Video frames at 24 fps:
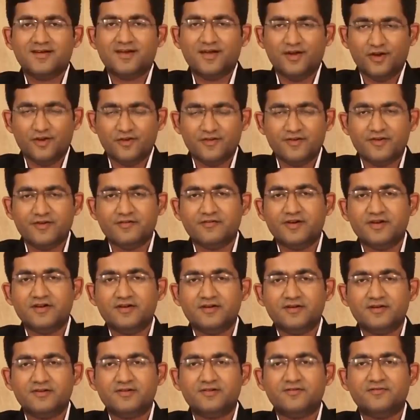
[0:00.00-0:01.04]
Hello everyone.
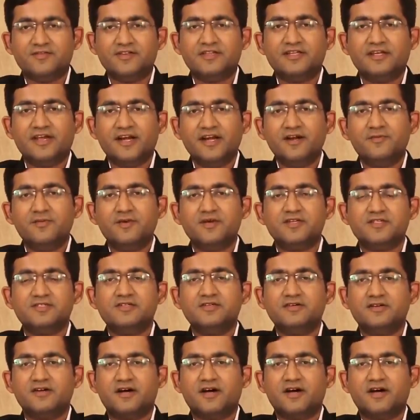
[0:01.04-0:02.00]
With great pleasure,